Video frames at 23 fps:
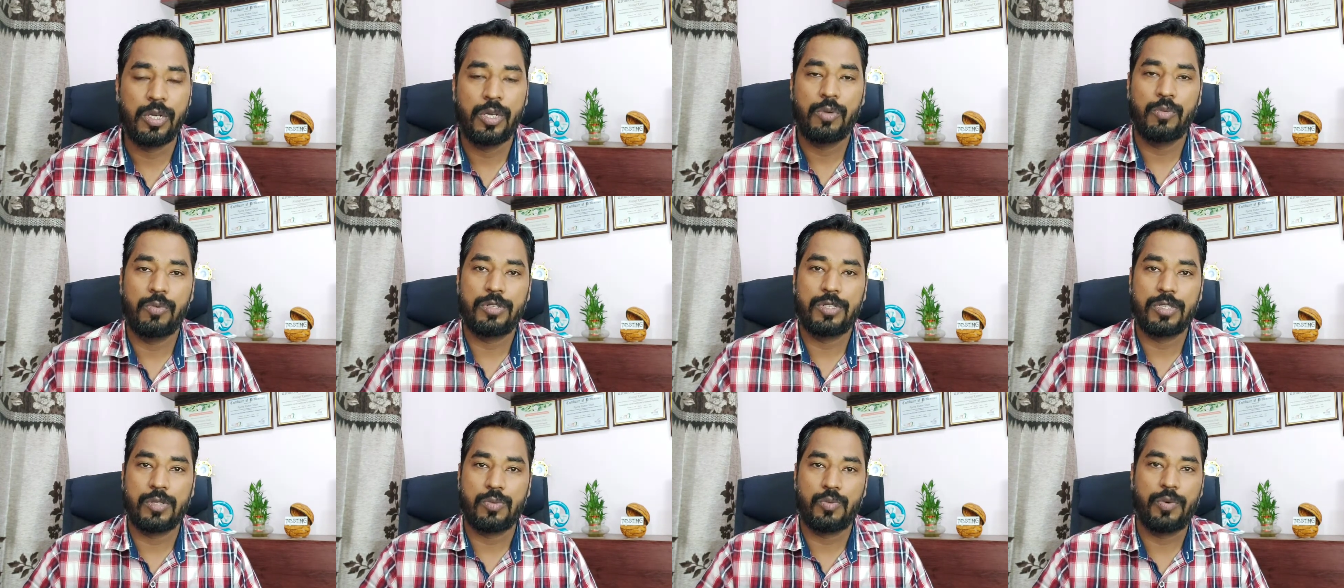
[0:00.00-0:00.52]

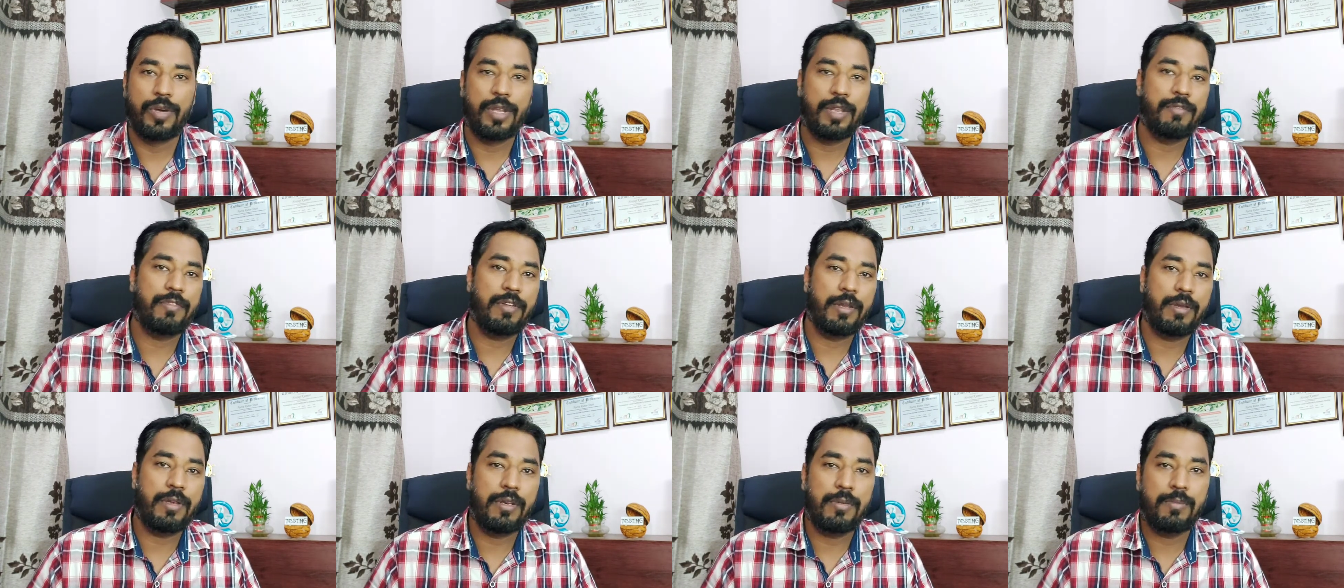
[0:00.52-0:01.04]
which is very,
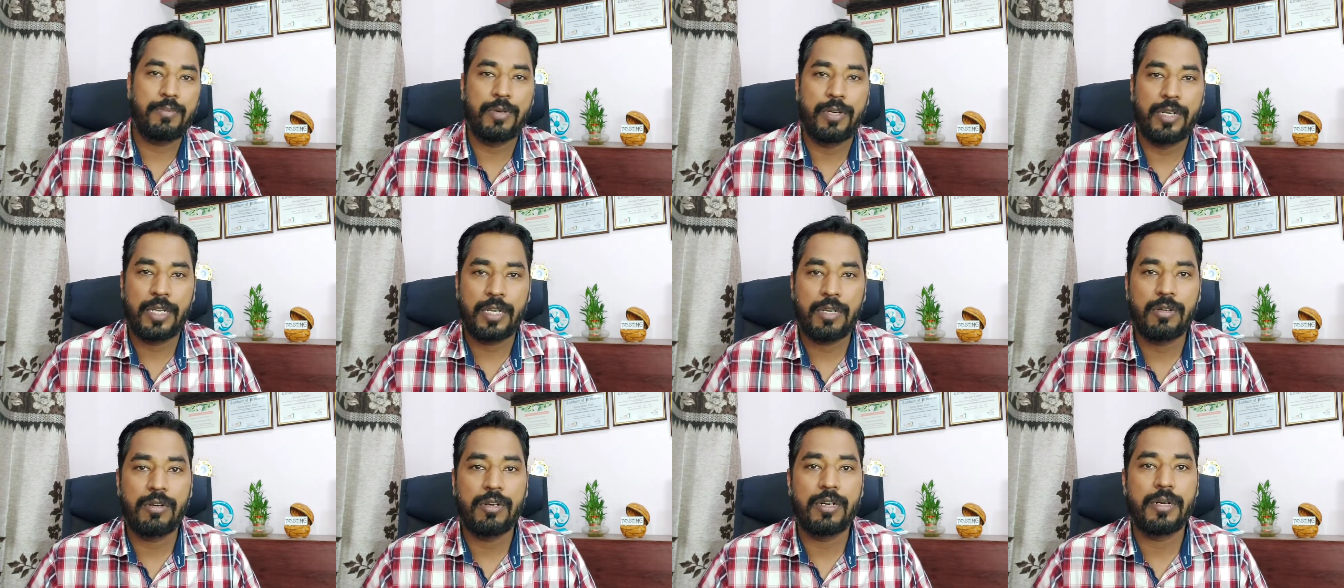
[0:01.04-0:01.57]
very in
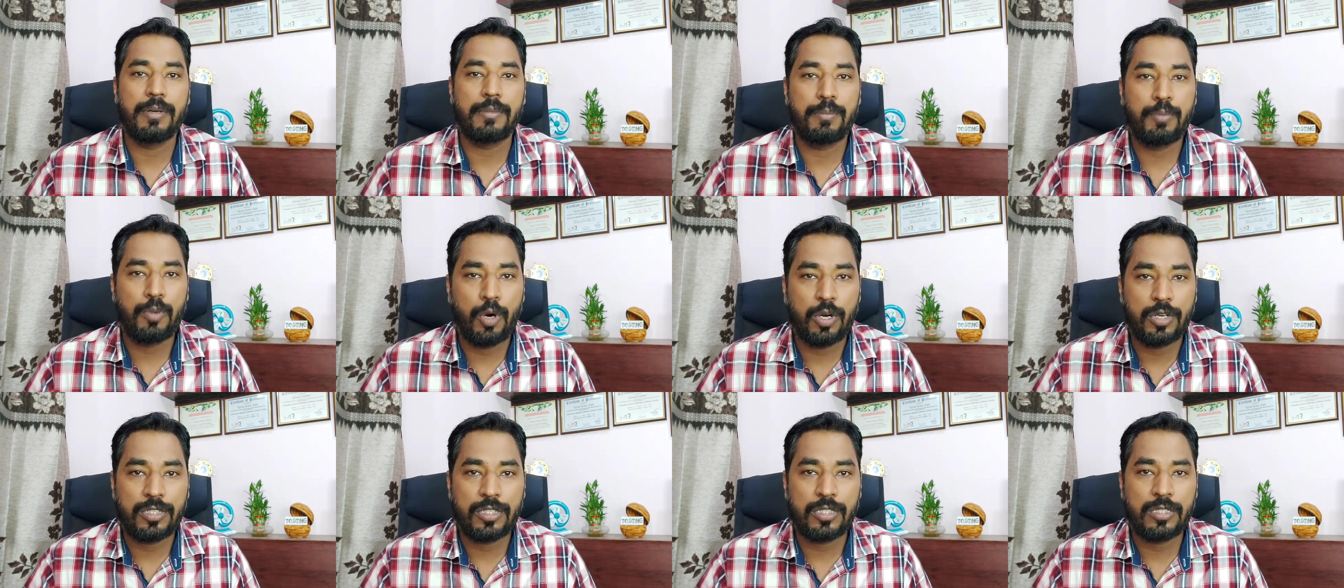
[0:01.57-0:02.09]
particular
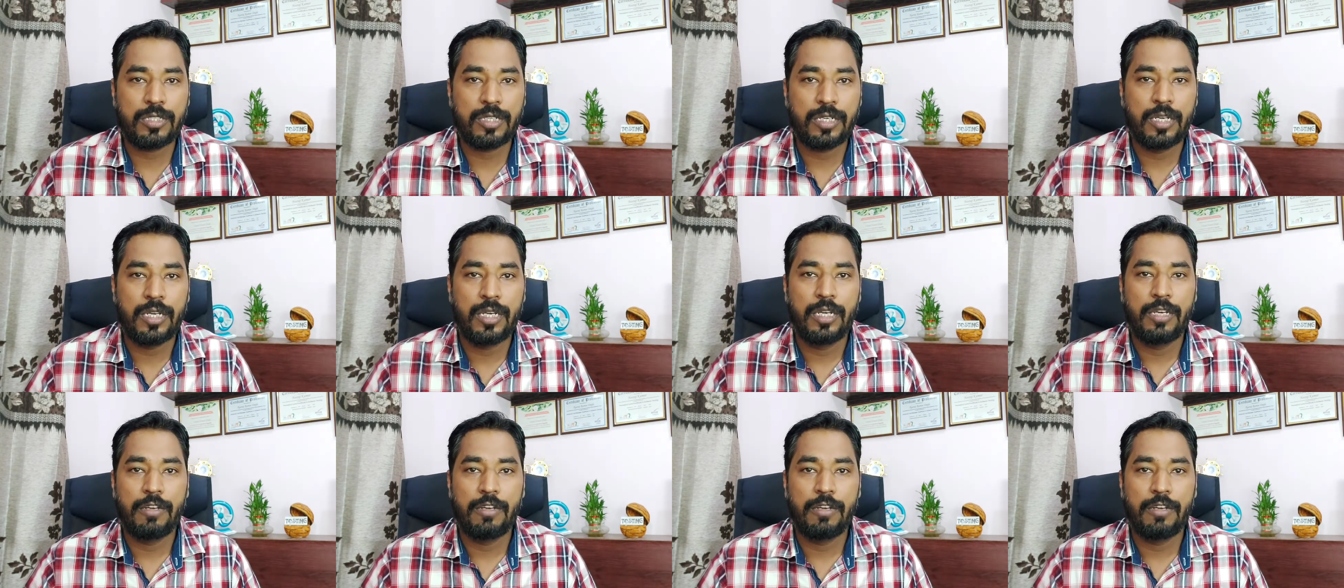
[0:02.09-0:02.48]
important